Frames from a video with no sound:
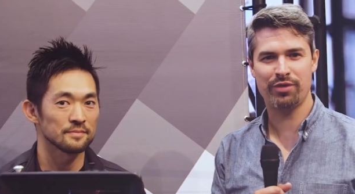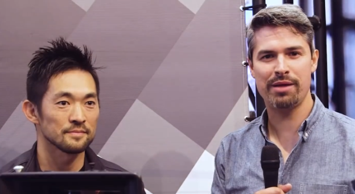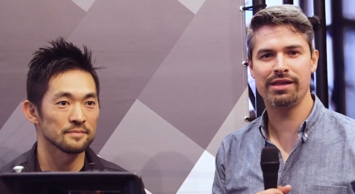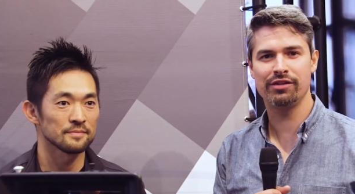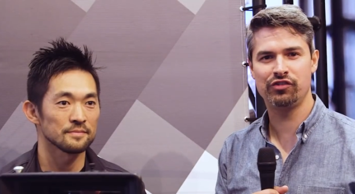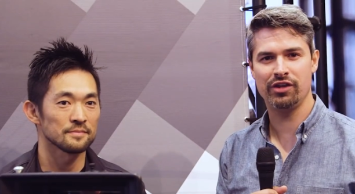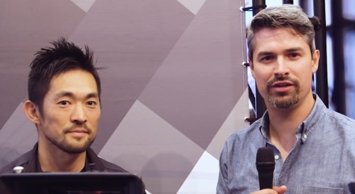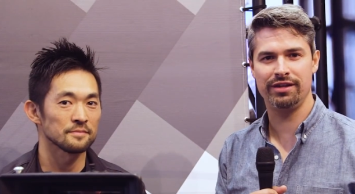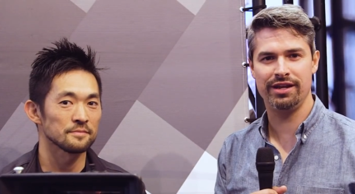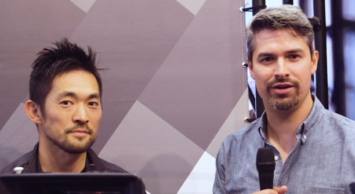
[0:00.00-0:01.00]
Speaker 1: Graham Ayler
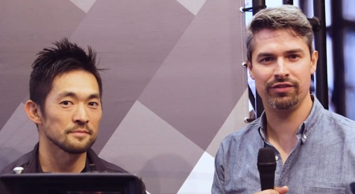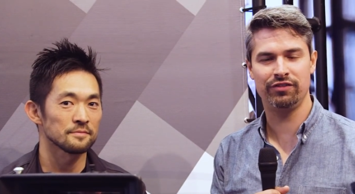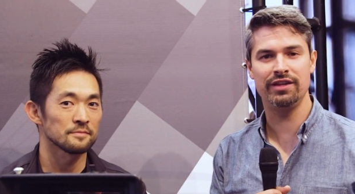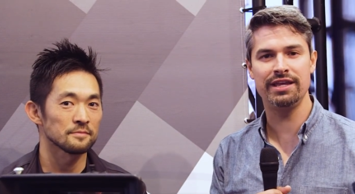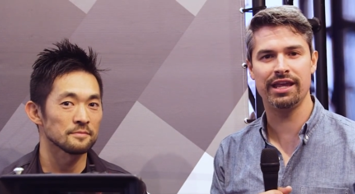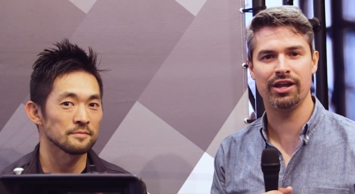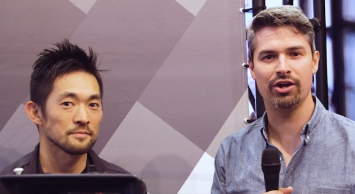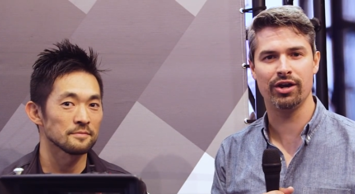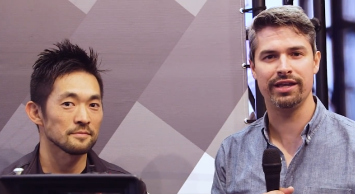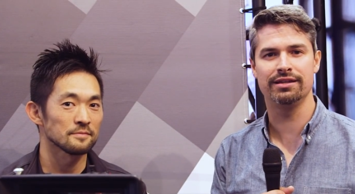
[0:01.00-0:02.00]
Sheldon here at
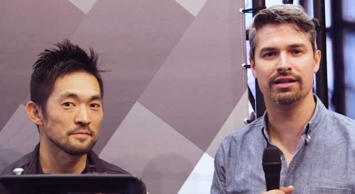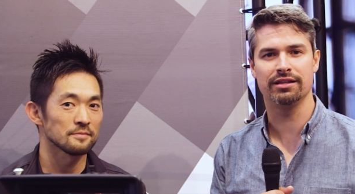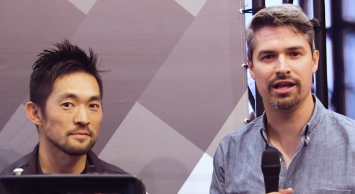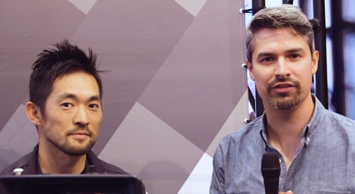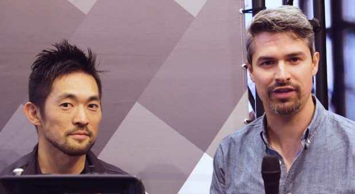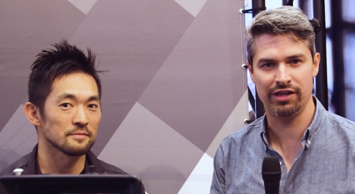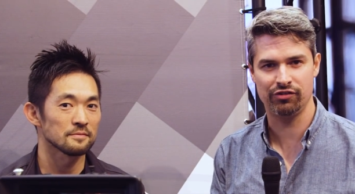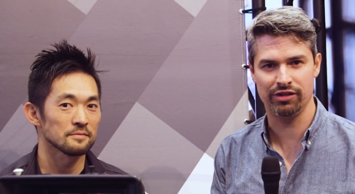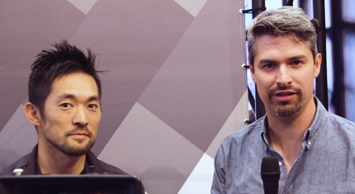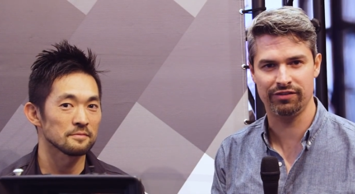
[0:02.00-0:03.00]
CineGear in Los
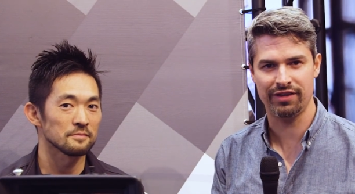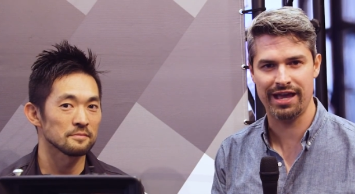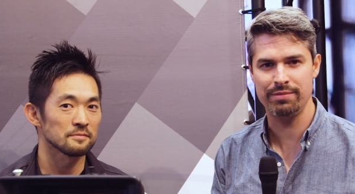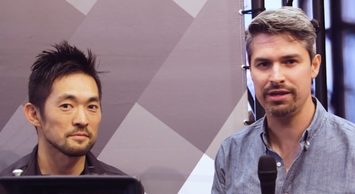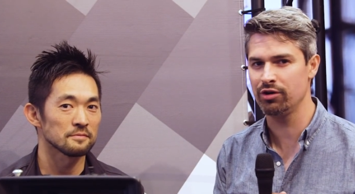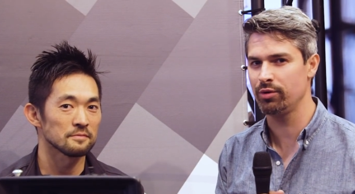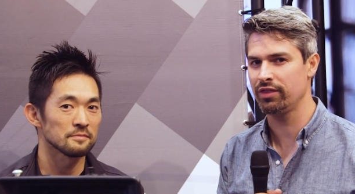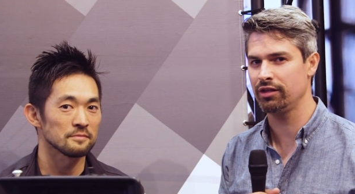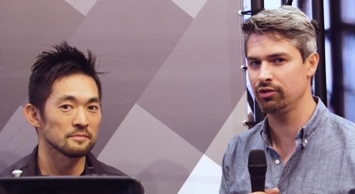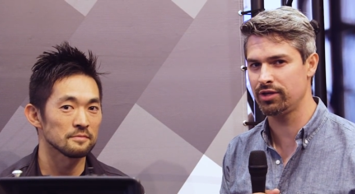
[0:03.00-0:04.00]
Angeles. I'm here with
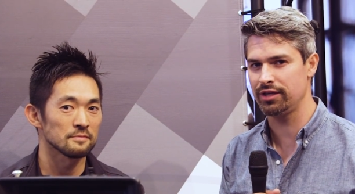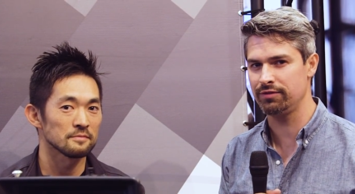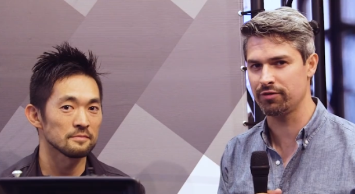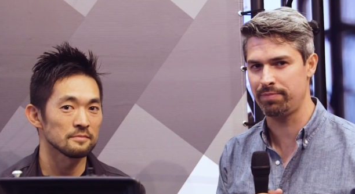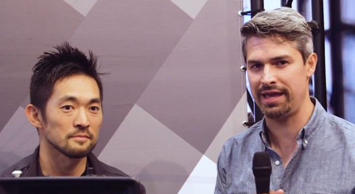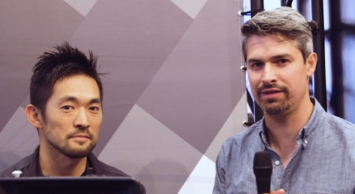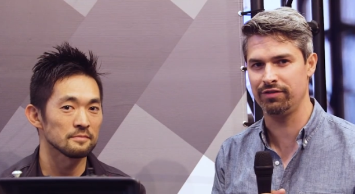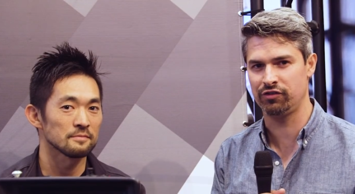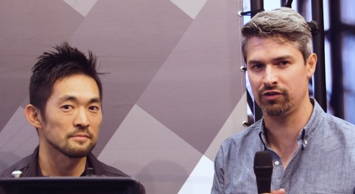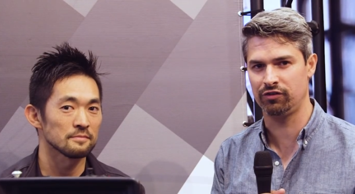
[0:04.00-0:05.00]
Haluki from
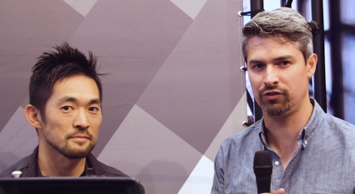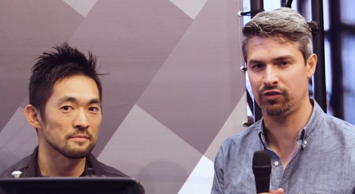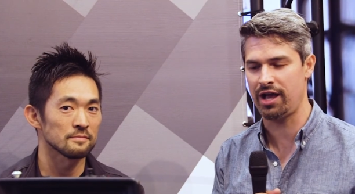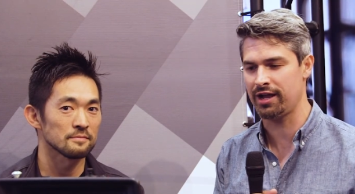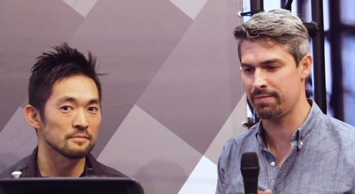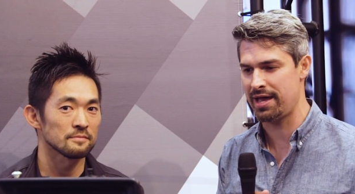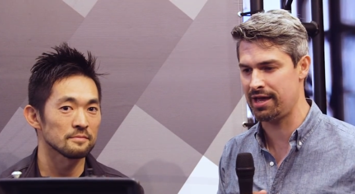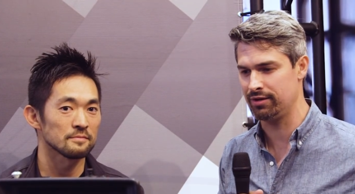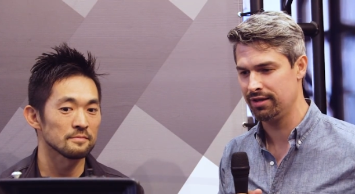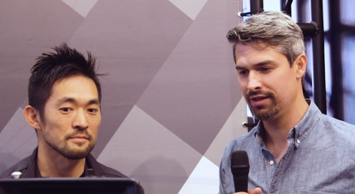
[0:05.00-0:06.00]
Panavision to talk
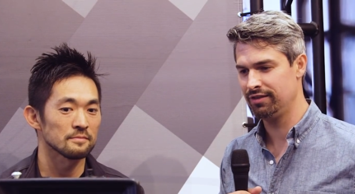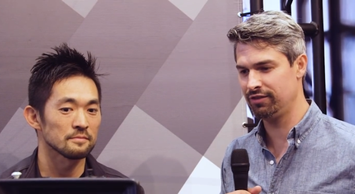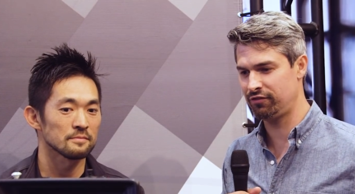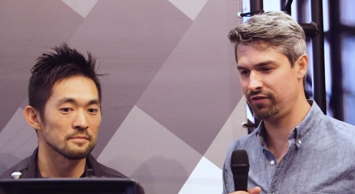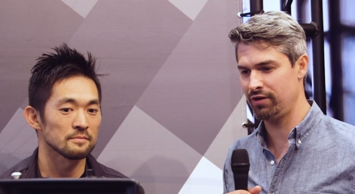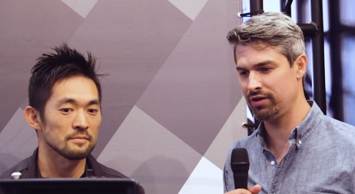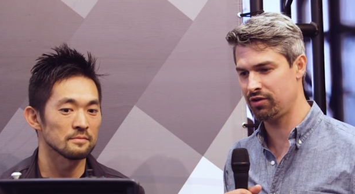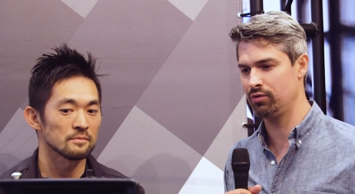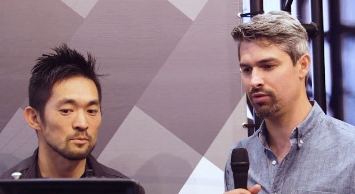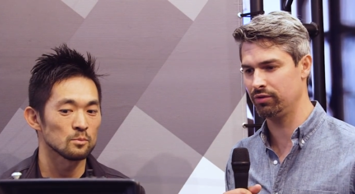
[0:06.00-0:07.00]
about this very
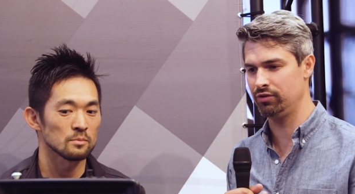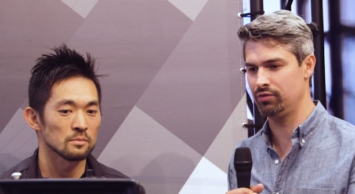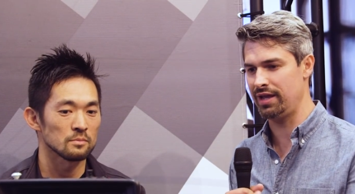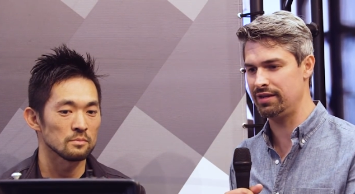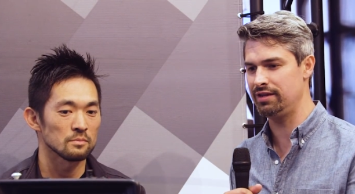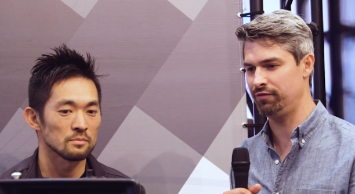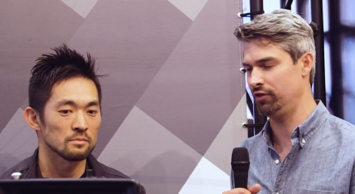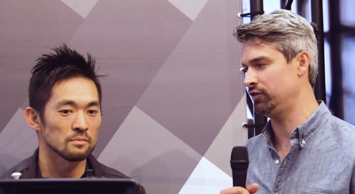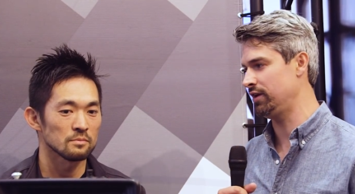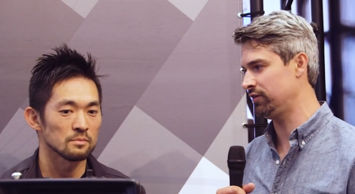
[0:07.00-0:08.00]
cool new N D
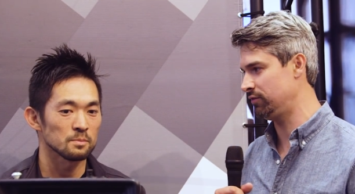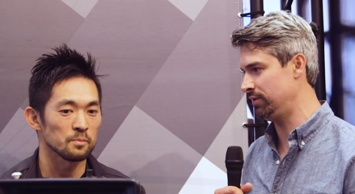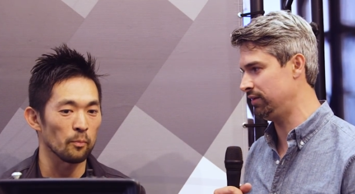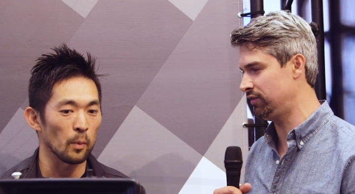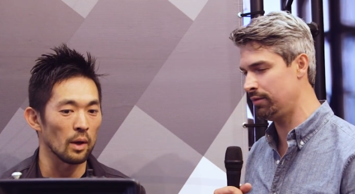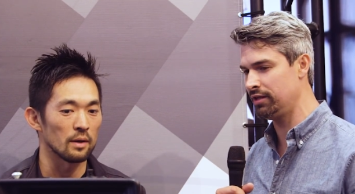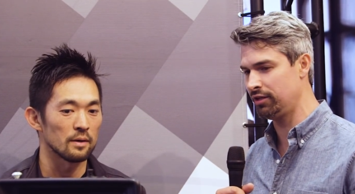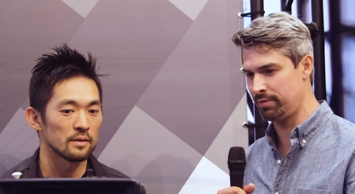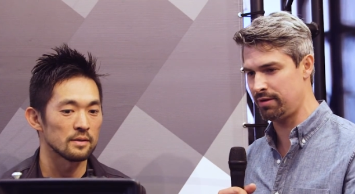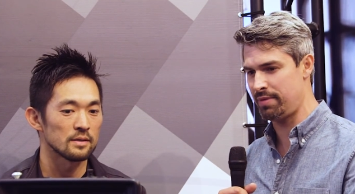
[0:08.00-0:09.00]
filter next to me. Tell me a
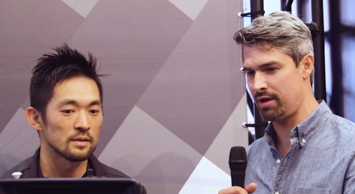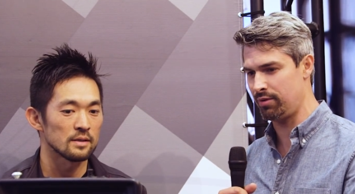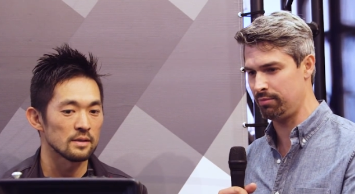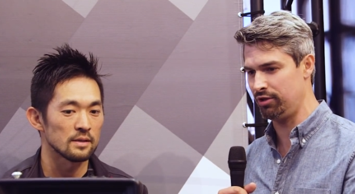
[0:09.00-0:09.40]
little bit about what I'm